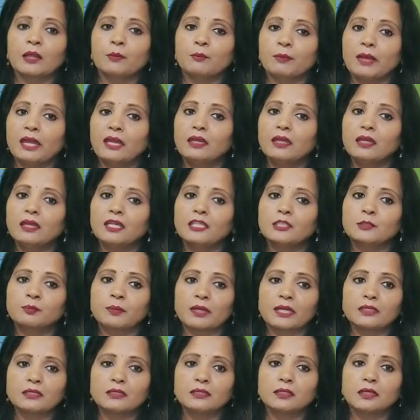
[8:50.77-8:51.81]
Many
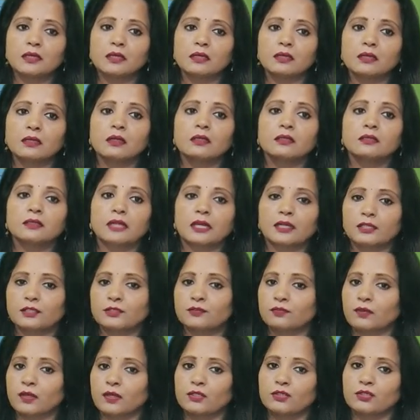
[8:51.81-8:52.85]
expressed their
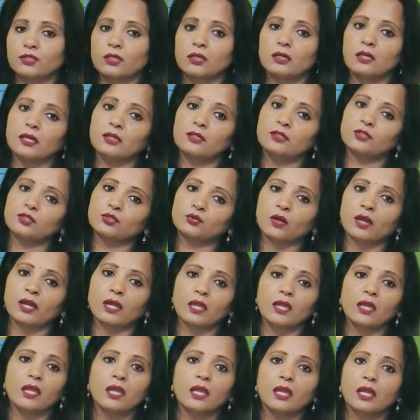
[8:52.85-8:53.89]
satisfaction and
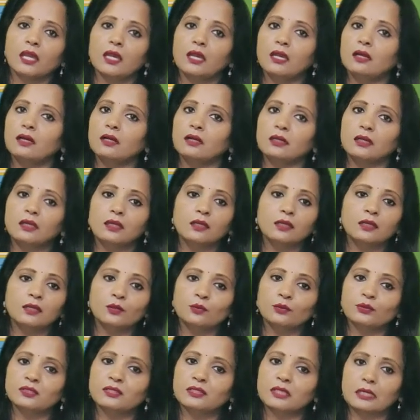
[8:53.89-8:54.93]
joy in learning
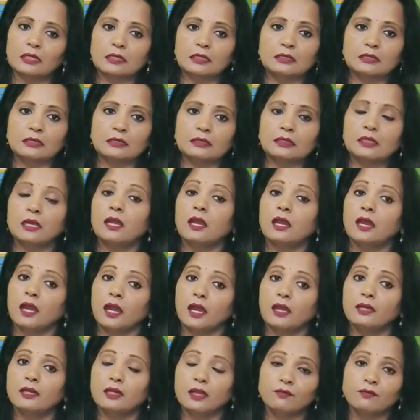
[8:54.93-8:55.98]
new skills
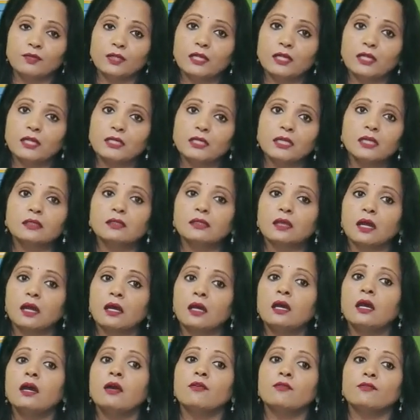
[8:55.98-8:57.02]
and navigating the
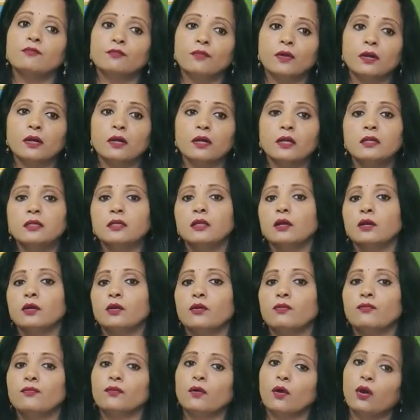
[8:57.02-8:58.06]
world
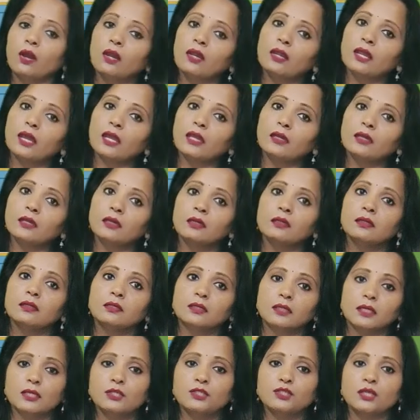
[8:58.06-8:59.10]
of online
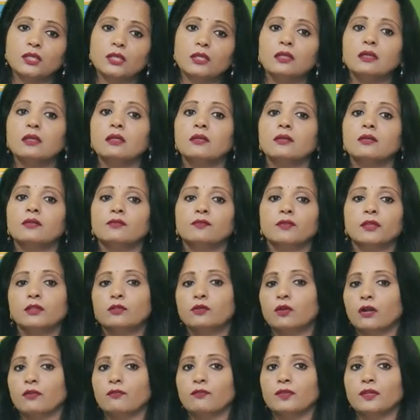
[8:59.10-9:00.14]
teaching with
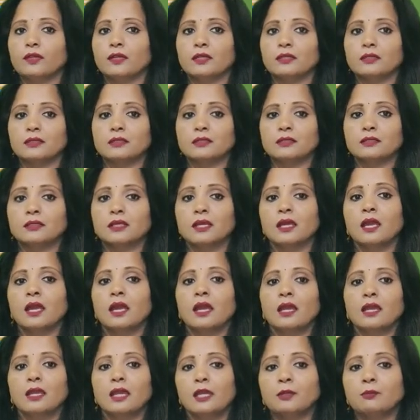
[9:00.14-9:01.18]
confidence.
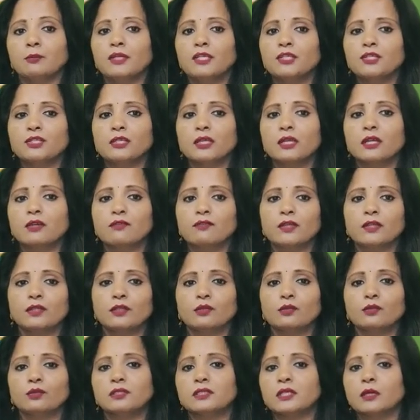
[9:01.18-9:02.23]
Let me share with
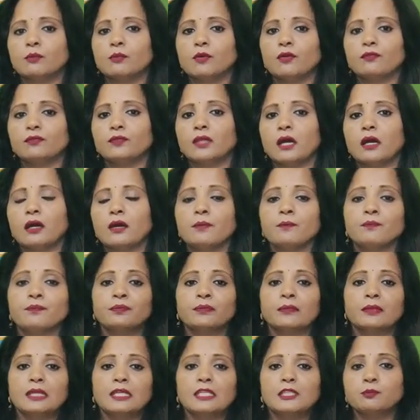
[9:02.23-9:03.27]
you some of the
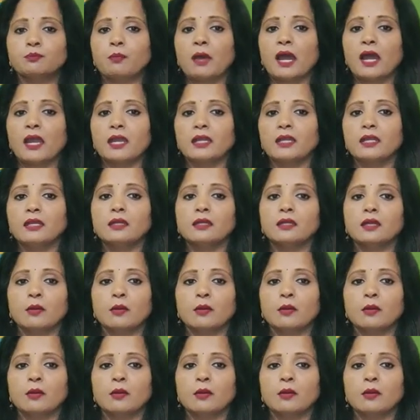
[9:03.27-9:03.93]
inspiring